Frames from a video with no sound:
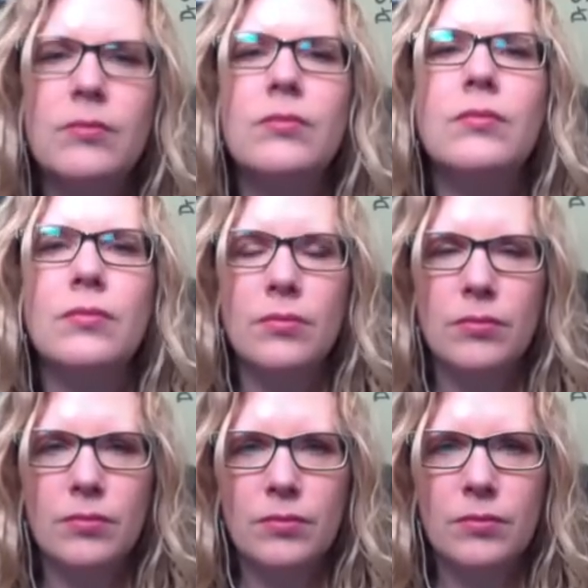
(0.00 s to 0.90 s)

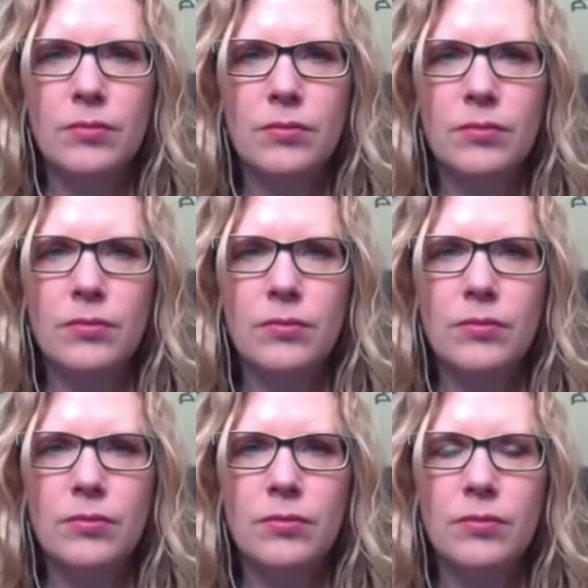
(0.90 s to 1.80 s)

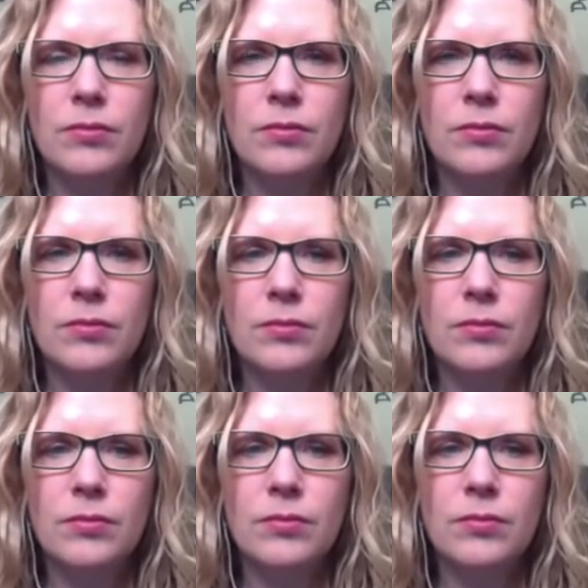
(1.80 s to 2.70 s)

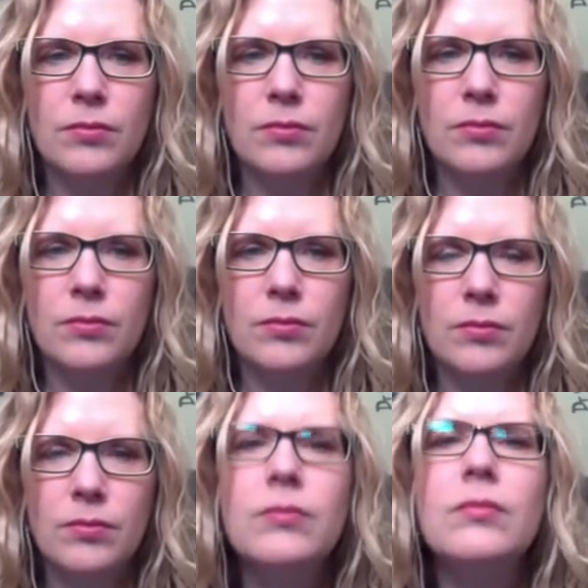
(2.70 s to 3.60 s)

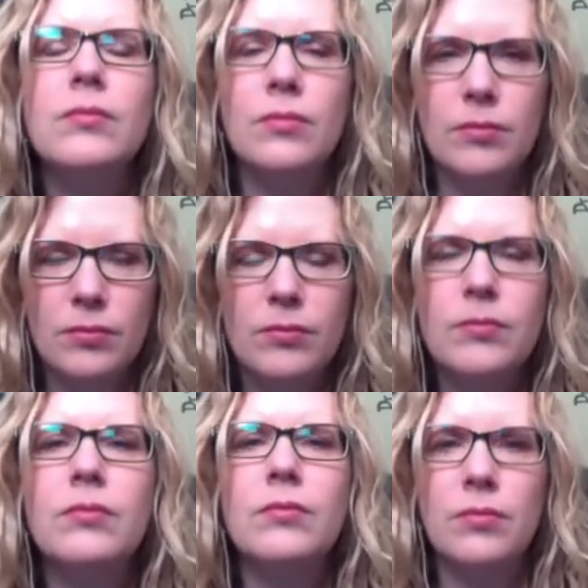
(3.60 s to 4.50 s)

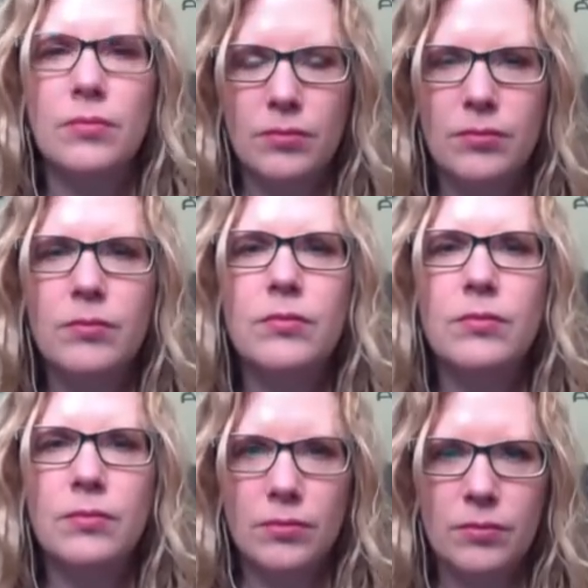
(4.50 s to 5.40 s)

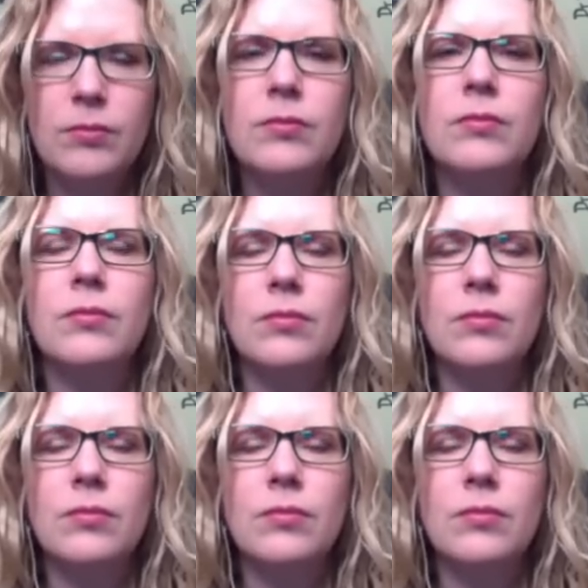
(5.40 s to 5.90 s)
(not speaking)